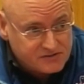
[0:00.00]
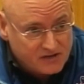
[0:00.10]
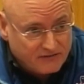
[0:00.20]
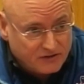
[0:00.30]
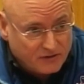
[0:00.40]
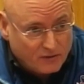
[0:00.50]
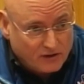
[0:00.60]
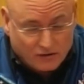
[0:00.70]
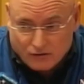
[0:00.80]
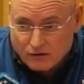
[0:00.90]
and everything we're
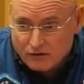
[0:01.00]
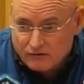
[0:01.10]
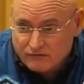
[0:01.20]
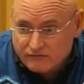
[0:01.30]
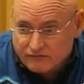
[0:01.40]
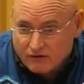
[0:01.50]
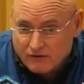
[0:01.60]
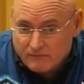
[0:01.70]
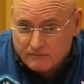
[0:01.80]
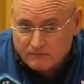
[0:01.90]
going to learn
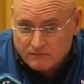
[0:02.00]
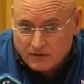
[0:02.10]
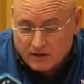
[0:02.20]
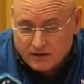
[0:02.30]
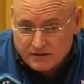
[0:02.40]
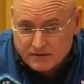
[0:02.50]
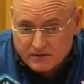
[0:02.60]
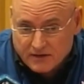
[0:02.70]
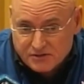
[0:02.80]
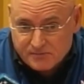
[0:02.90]
from uh,
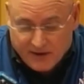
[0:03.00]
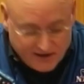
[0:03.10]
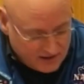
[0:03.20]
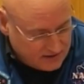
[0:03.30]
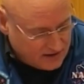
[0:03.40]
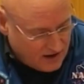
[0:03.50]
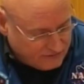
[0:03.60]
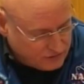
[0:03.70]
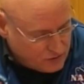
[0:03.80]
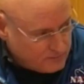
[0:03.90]
expanding the
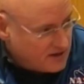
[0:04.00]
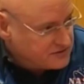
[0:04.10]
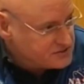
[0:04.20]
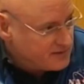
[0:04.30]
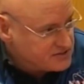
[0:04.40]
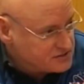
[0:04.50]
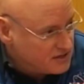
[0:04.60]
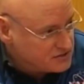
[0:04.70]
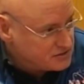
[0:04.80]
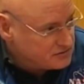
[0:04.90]
envelope on the space
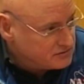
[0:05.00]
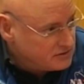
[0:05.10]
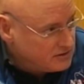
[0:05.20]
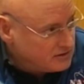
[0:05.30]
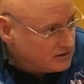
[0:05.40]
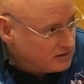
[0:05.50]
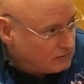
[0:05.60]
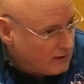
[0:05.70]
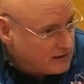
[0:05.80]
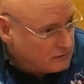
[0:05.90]
station uh,
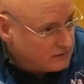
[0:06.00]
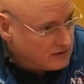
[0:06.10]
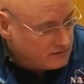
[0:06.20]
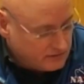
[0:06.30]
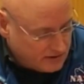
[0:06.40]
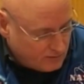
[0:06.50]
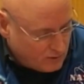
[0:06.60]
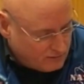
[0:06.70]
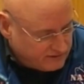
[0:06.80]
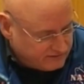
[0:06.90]
greater than, than
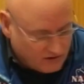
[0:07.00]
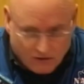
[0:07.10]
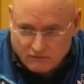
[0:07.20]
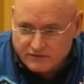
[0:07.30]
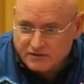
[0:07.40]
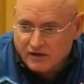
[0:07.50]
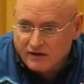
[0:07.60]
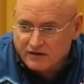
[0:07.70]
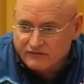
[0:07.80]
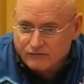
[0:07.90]
what we've currently
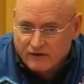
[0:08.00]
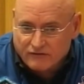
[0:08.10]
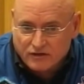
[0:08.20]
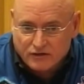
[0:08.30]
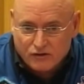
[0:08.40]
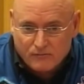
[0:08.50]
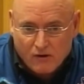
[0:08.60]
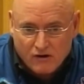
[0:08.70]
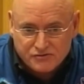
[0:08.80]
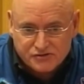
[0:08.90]
done. And if we're ever going to go to
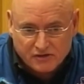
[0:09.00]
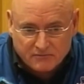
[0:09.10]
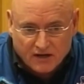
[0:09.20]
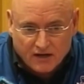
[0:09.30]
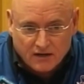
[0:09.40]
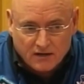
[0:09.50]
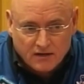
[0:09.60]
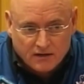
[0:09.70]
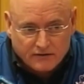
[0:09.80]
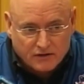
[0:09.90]
Mars someday,
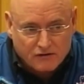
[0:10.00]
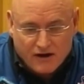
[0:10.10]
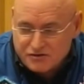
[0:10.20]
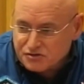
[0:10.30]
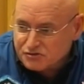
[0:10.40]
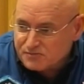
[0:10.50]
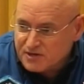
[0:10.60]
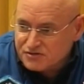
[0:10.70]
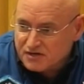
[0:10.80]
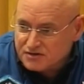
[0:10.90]
the International
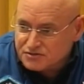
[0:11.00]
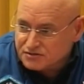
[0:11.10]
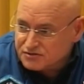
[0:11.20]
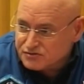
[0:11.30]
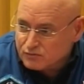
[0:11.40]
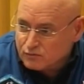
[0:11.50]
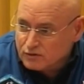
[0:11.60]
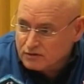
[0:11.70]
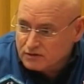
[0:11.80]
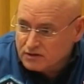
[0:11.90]
Space Station is
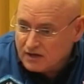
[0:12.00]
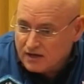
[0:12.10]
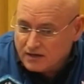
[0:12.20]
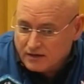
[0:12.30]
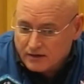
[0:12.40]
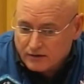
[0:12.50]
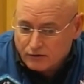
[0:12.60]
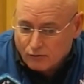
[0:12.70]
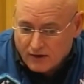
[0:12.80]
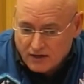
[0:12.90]
really a uh,
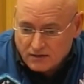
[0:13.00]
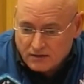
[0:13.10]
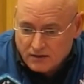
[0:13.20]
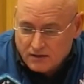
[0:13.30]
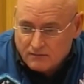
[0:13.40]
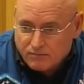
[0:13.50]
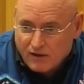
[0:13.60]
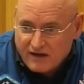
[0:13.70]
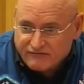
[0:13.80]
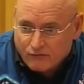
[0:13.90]
great
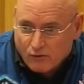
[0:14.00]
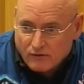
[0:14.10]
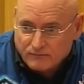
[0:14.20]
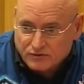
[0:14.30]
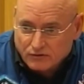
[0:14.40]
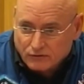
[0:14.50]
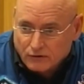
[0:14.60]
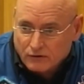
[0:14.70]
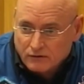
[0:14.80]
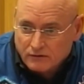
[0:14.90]
platform to
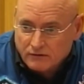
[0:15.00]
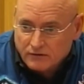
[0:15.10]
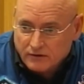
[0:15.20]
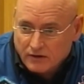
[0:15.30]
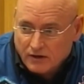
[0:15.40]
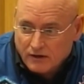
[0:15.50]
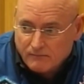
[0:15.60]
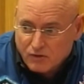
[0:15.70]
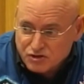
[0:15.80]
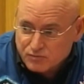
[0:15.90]
learn uh,
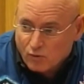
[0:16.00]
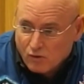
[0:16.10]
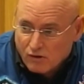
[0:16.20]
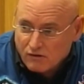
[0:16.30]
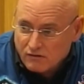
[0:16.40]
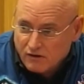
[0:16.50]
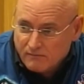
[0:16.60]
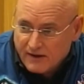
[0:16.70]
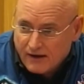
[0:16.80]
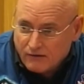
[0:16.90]
much more
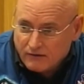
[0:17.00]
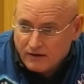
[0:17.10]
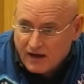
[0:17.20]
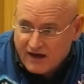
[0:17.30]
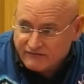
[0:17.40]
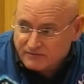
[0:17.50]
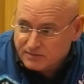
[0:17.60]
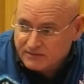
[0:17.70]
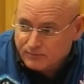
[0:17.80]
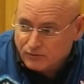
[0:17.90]
about having
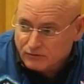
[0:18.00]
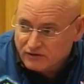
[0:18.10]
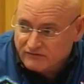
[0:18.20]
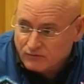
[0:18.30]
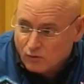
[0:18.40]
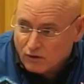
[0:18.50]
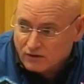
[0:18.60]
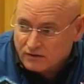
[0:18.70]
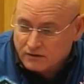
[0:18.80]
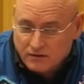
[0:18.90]
people live and
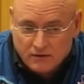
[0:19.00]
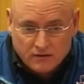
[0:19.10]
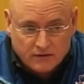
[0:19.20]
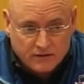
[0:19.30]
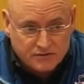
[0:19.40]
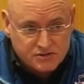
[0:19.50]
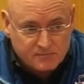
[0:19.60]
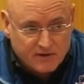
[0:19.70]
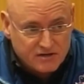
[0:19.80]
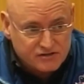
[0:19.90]
work in
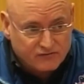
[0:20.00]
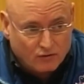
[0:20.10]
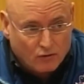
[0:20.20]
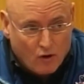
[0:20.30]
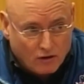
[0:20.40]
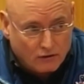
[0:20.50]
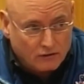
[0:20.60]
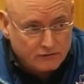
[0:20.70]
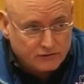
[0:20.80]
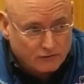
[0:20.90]
space for
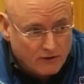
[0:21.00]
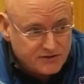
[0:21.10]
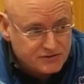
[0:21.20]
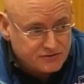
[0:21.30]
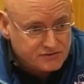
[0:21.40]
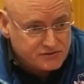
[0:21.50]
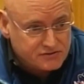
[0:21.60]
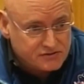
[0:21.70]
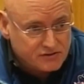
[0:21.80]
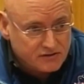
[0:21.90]
longer durations.
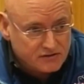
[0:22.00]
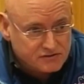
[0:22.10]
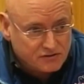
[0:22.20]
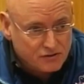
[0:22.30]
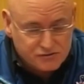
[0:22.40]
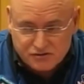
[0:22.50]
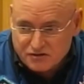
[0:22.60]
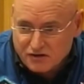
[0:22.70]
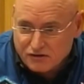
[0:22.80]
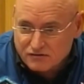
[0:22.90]
It's, uh, it's close to
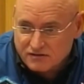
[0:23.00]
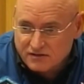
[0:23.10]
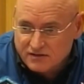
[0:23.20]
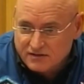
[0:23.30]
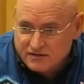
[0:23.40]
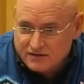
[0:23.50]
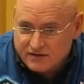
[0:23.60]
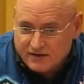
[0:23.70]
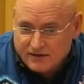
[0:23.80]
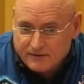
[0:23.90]
the Earth.
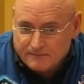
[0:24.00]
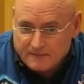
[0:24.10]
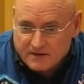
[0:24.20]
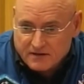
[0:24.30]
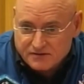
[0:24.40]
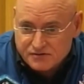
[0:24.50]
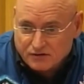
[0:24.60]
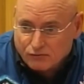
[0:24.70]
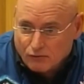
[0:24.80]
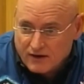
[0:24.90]
Um, and it's a
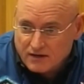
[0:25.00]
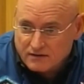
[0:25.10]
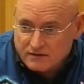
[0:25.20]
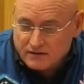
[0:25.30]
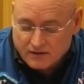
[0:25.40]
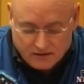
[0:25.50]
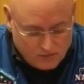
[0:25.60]
great uh,